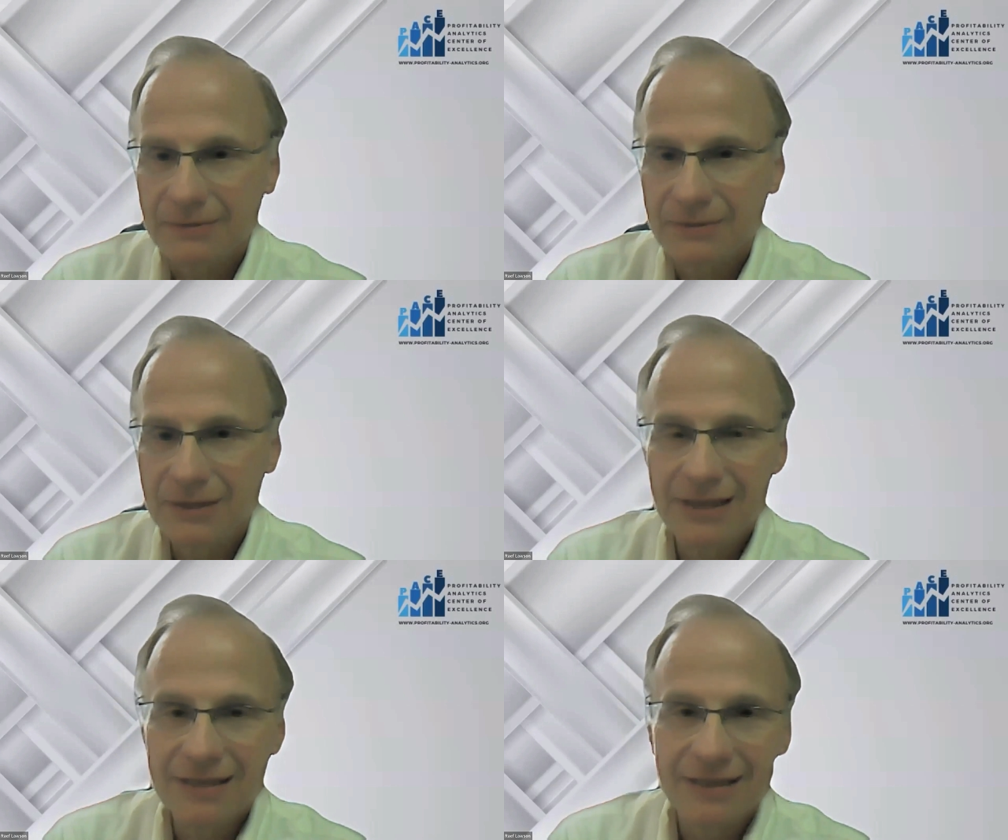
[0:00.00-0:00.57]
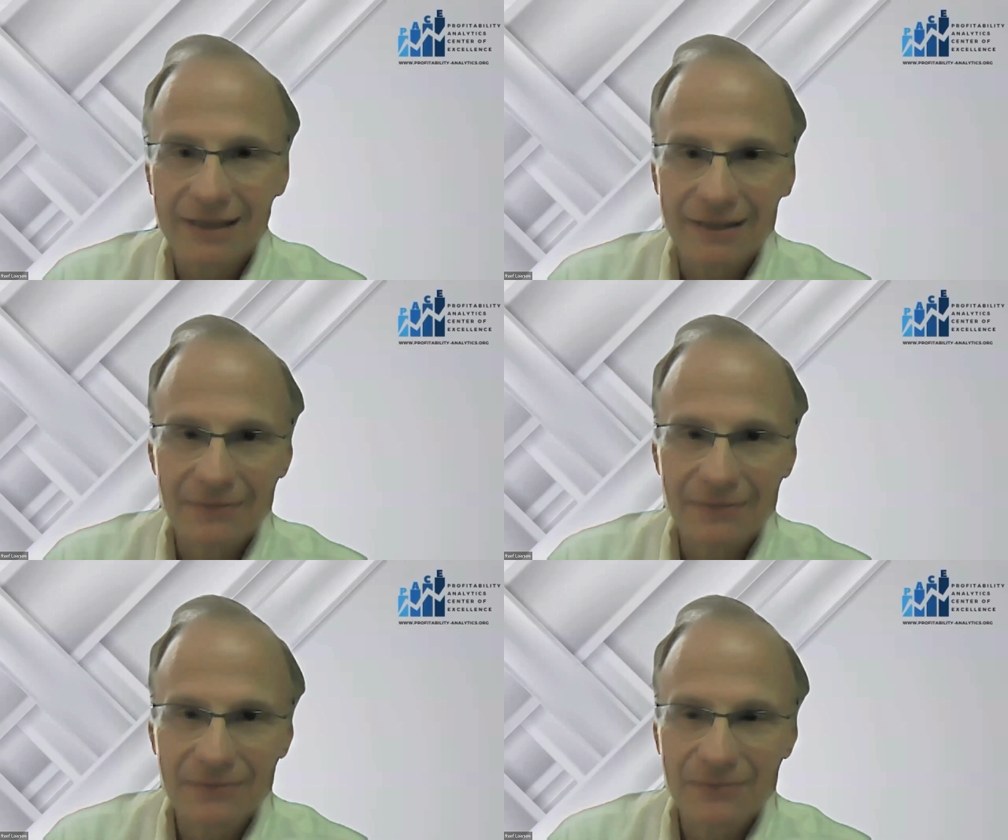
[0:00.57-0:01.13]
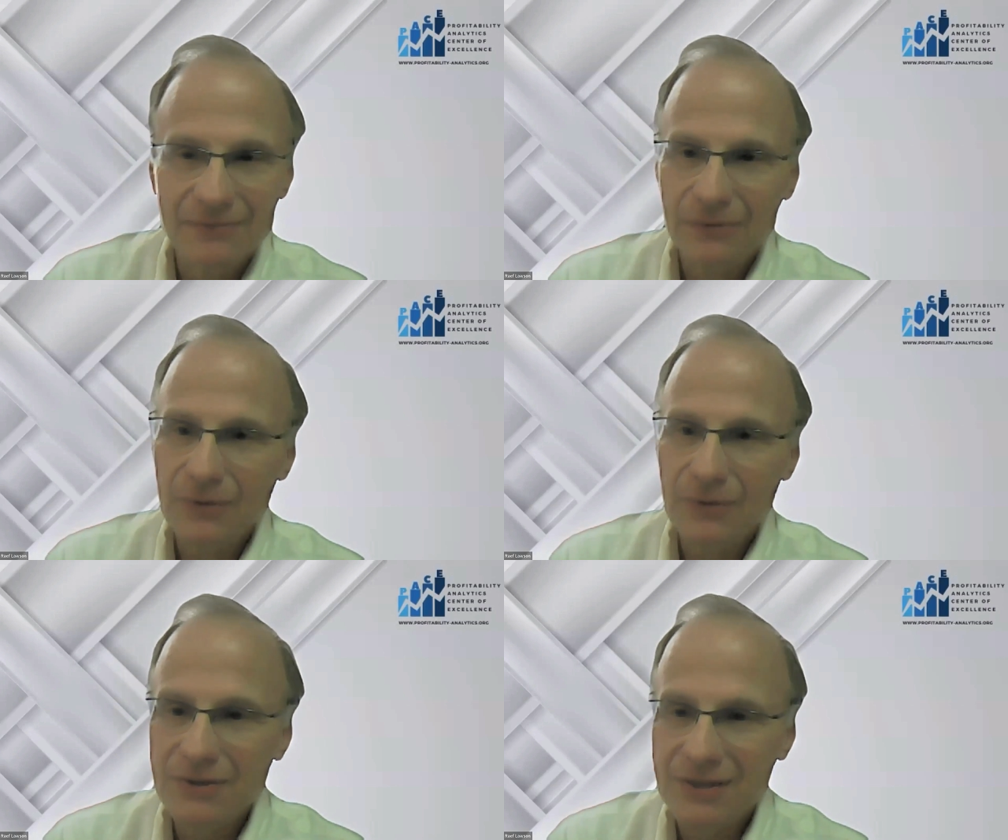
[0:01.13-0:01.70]
suggest that if for
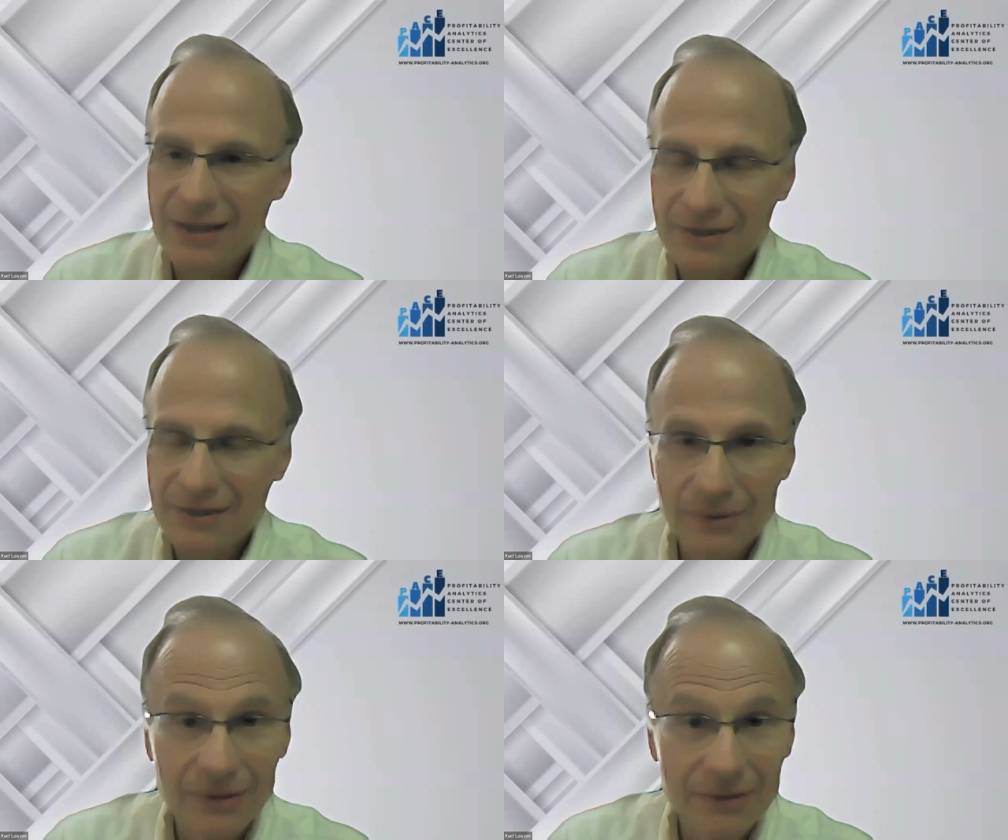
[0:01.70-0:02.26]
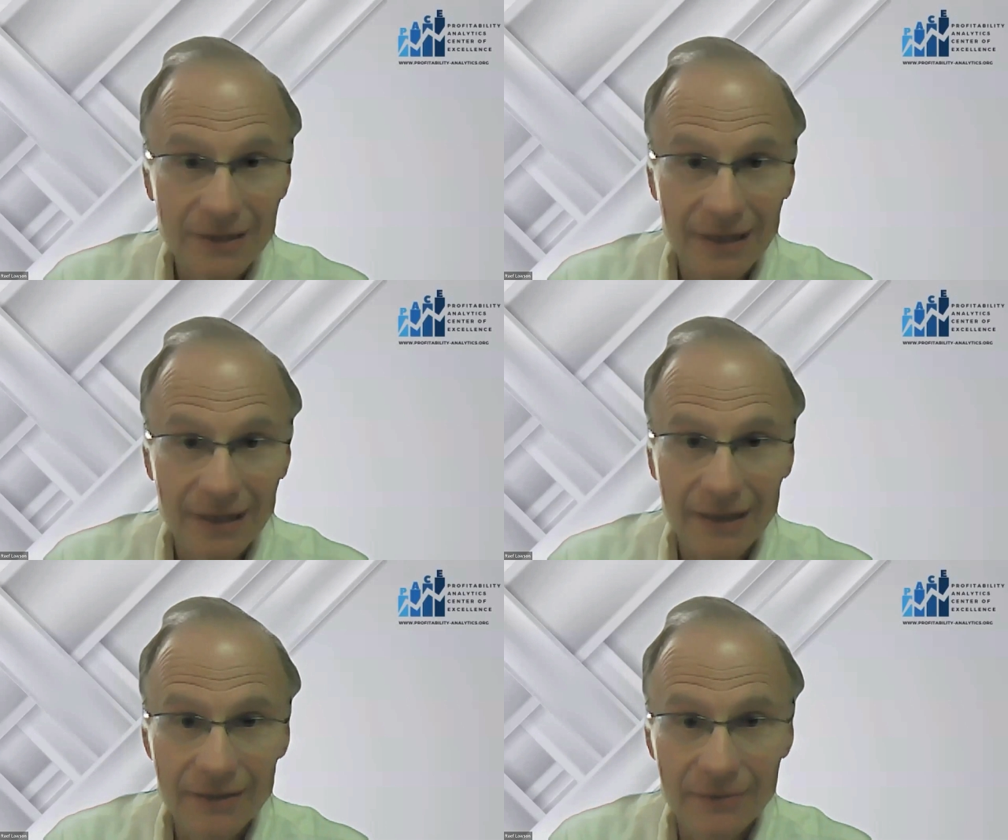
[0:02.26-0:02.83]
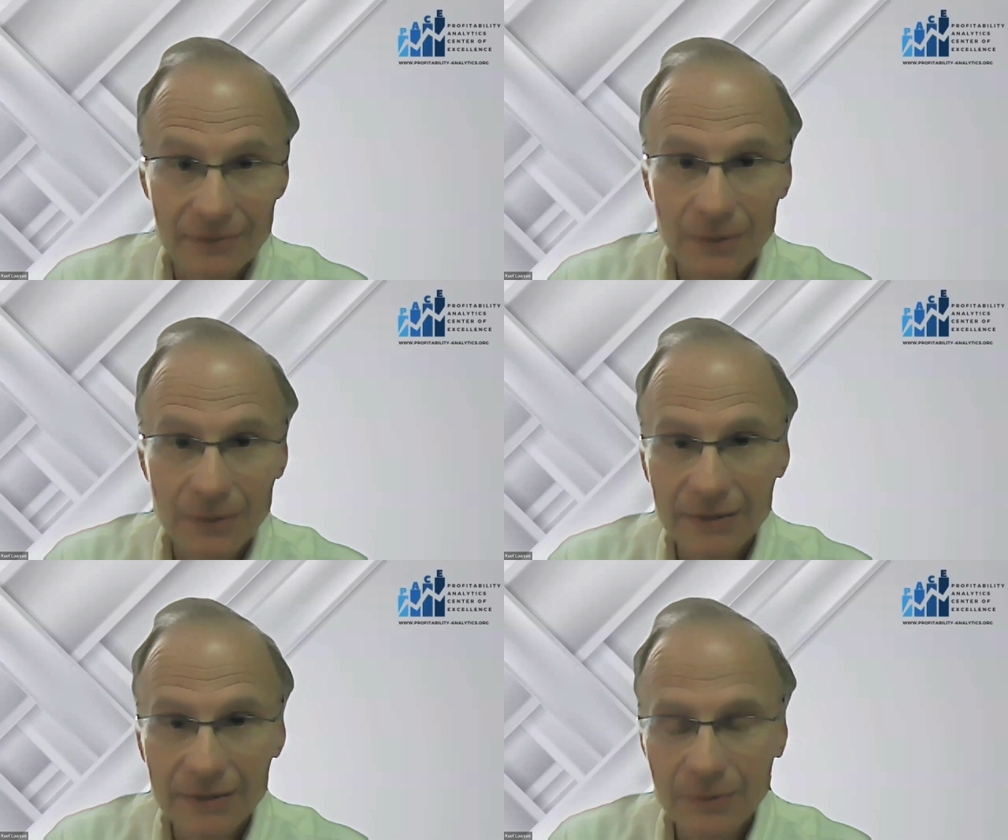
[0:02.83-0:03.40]
all those on the call today, on
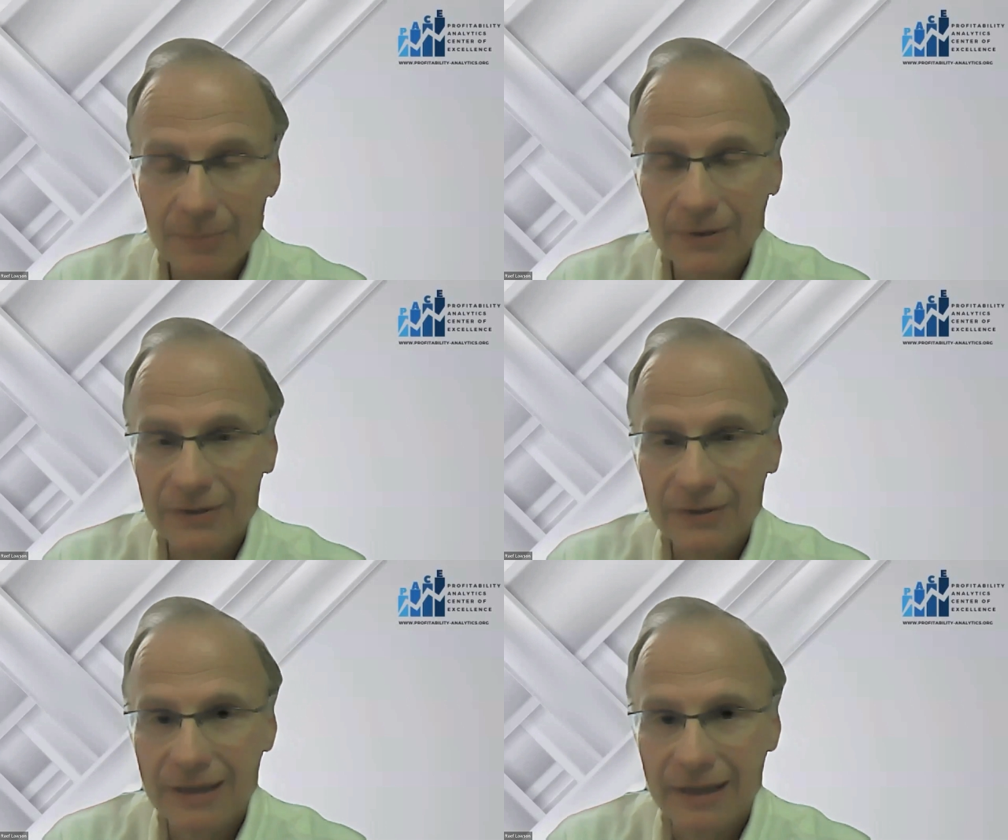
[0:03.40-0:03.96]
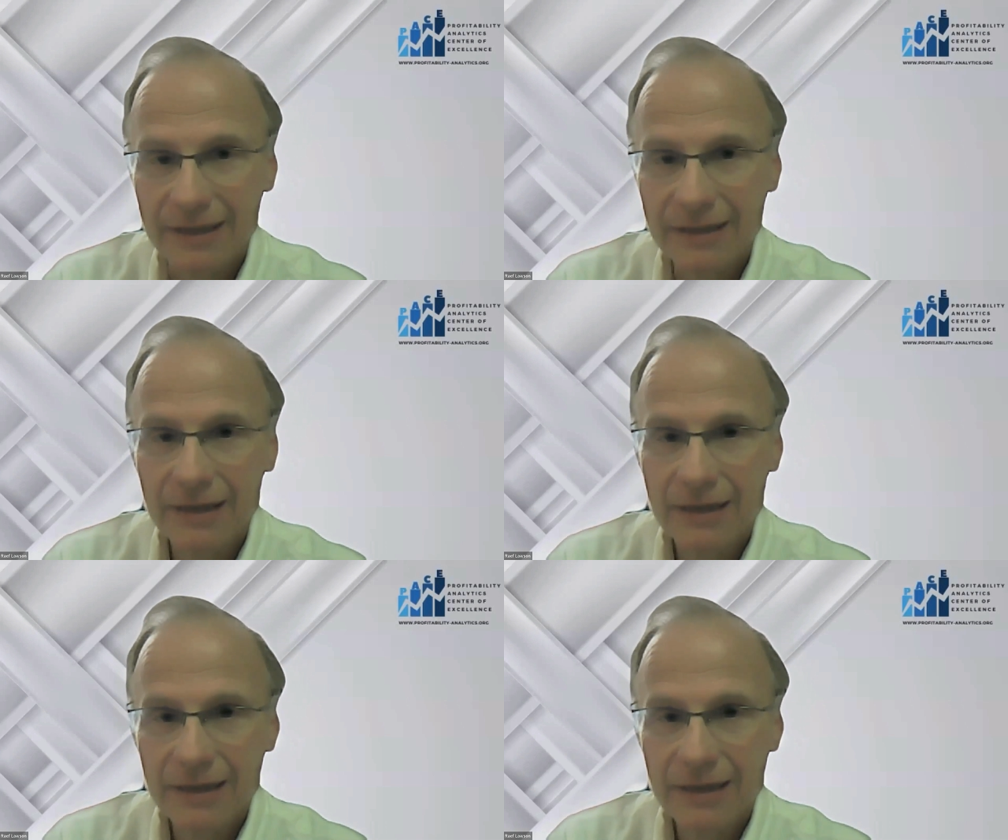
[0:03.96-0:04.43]
the webinar today,